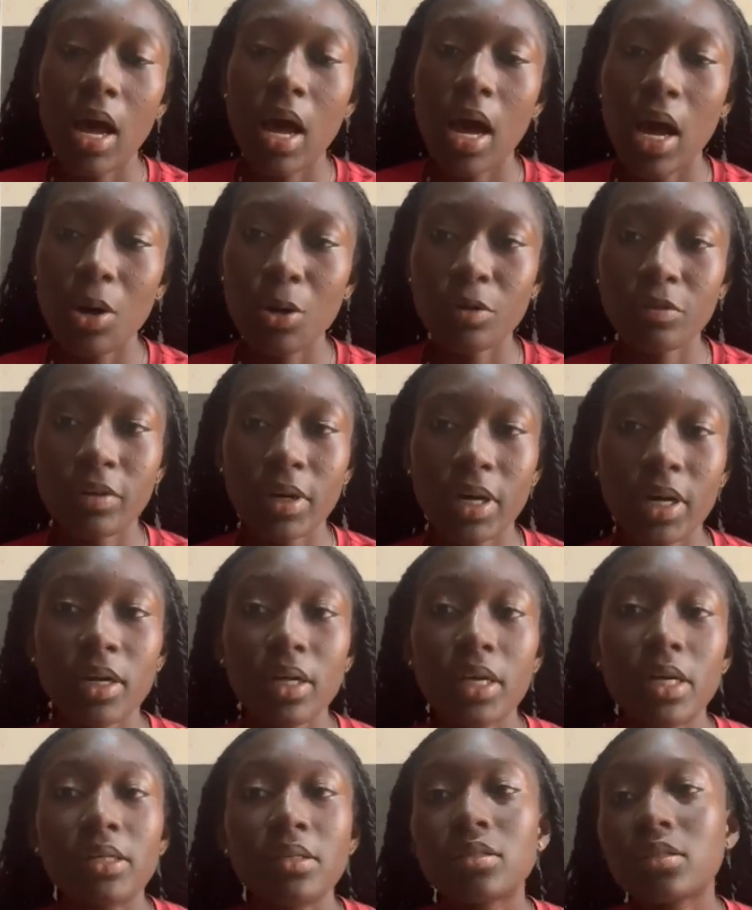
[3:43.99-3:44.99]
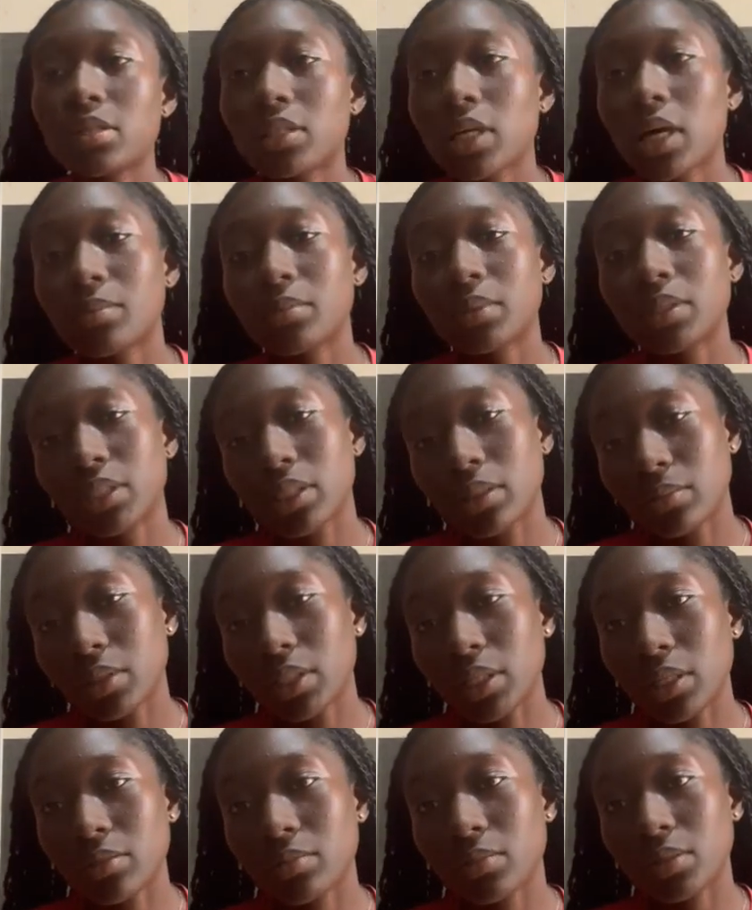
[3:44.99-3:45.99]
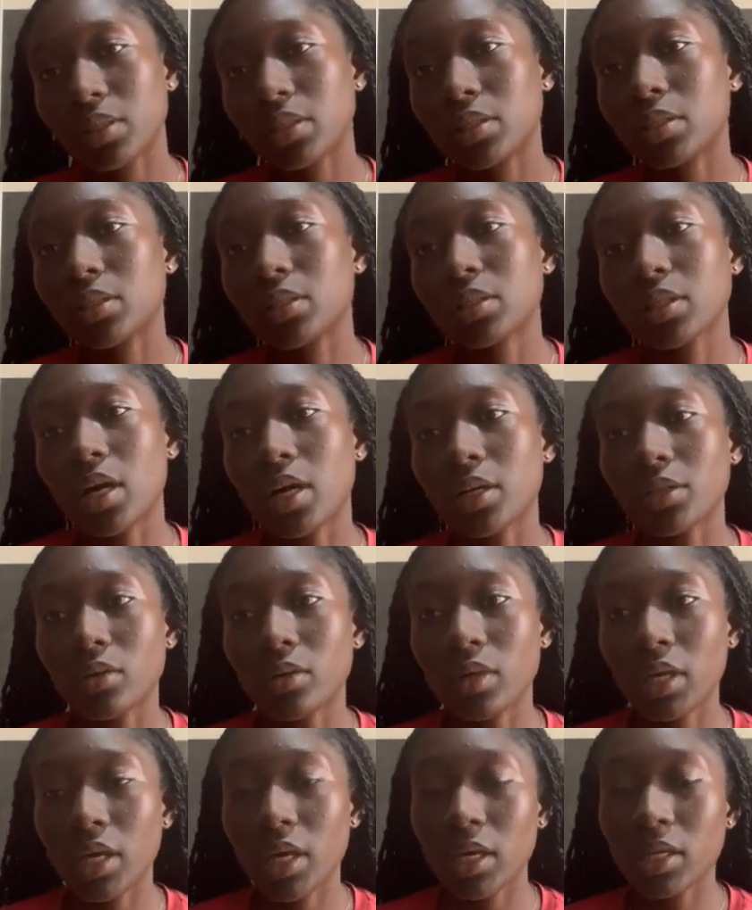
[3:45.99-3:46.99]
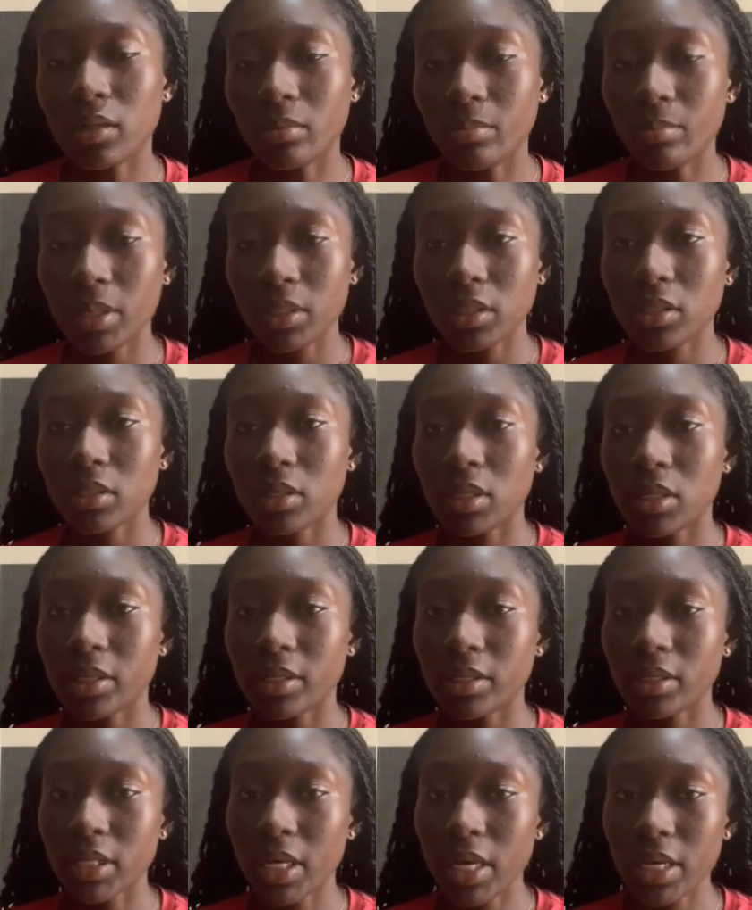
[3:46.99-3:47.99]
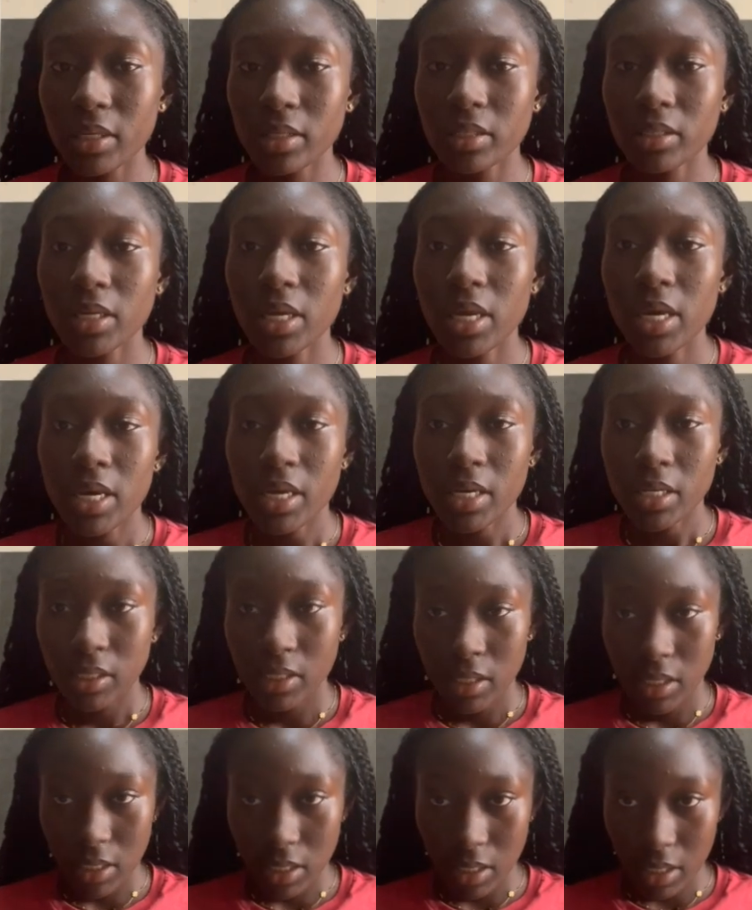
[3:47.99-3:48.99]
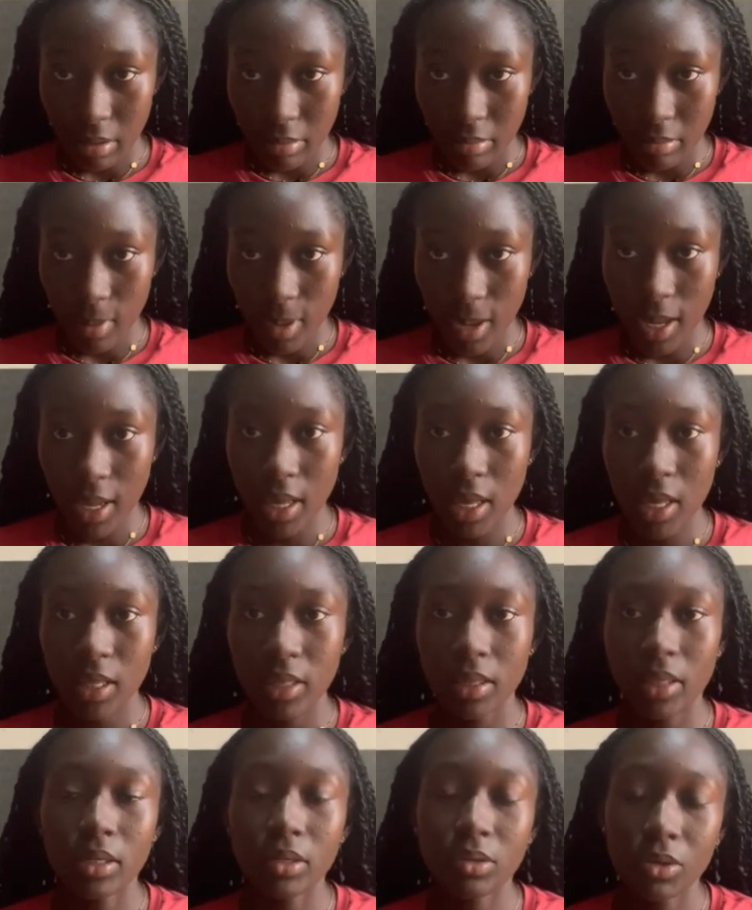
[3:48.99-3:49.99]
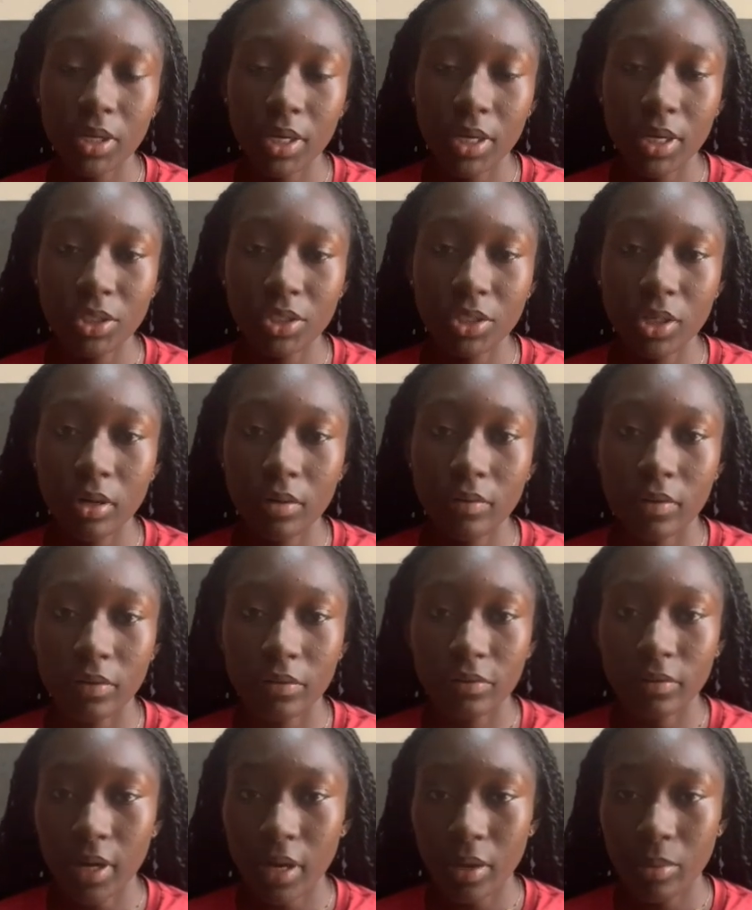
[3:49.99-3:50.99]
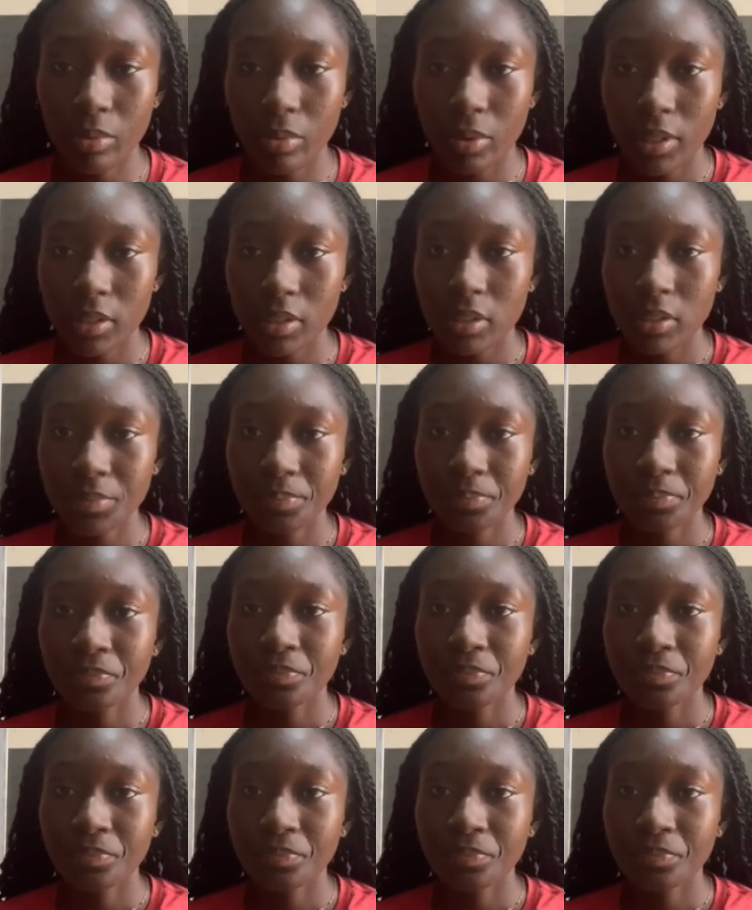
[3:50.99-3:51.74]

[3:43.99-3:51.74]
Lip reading: However, some symptoms can occur depending on the size, the number, and the location of the fibroids.